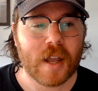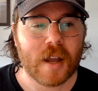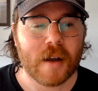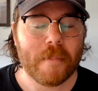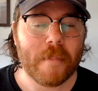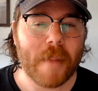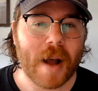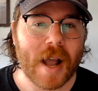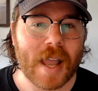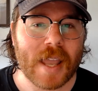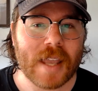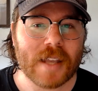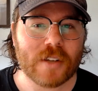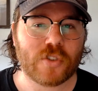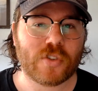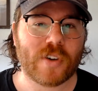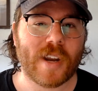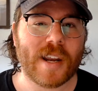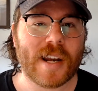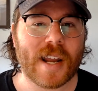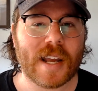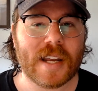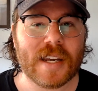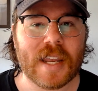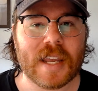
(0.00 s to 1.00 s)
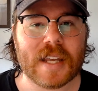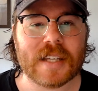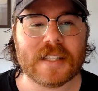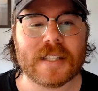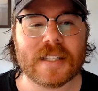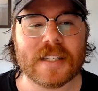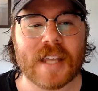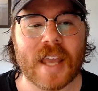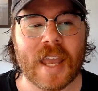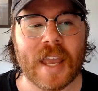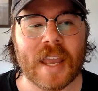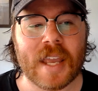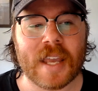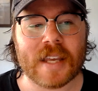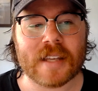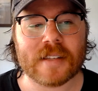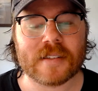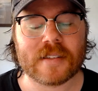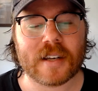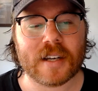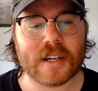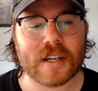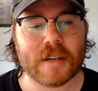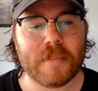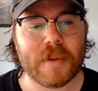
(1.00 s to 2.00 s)
My trade idea today is
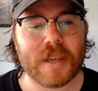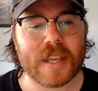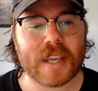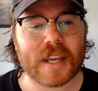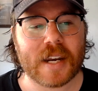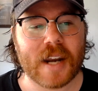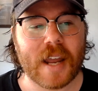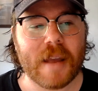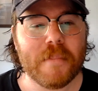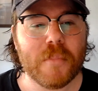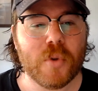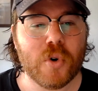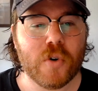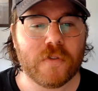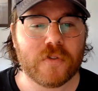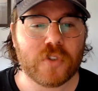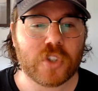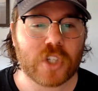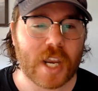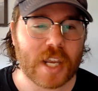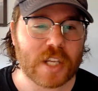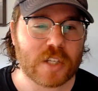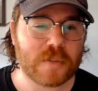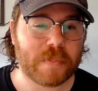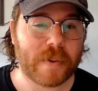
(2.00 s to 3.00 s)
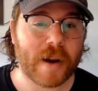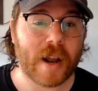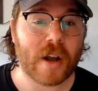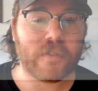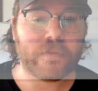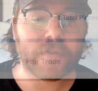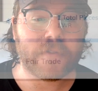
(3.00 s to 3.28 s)
going to be, can I move Chase Brown